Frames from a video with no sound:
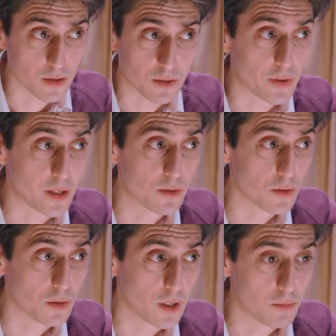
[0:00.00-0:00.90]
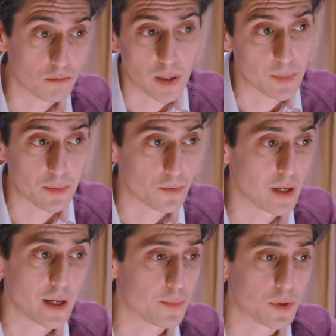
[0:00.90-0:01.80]
is great, so I'm
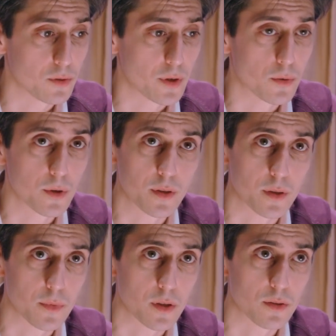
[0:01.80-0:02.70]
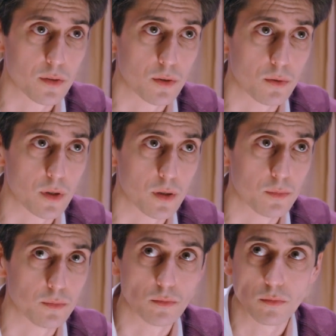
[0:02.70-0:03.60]
really happy to record here. There is no
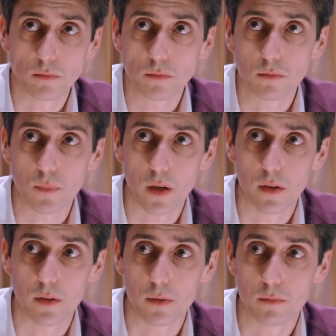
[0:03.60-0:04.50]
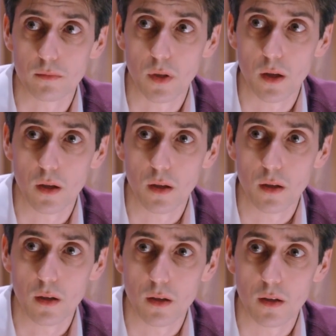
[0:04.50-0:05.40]
other
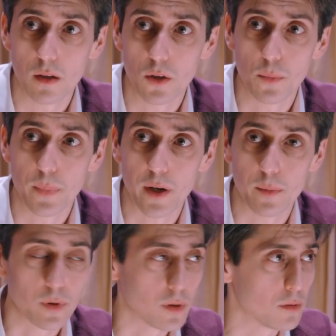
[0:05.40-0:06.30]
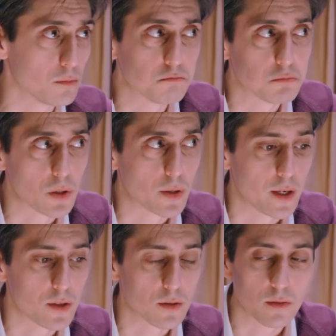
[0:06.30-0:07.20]
comparable
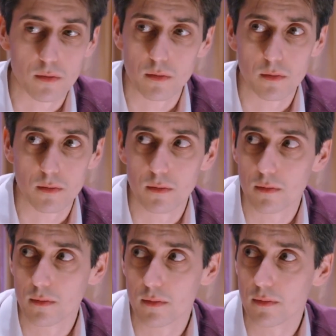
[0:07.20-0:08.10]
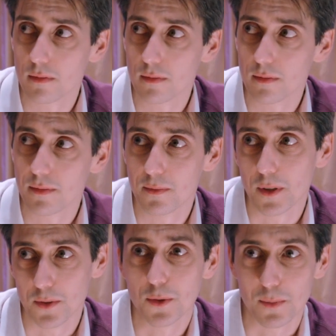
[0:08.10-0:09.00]
location. Well,
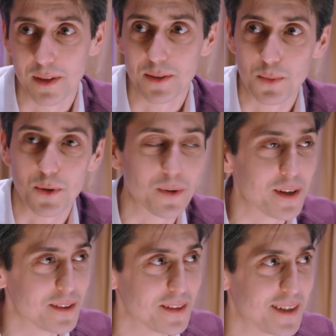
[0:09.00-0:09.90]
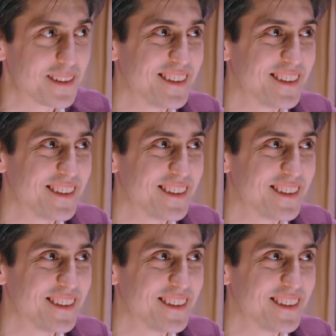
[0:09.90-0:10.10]
normally it's more quiet than that.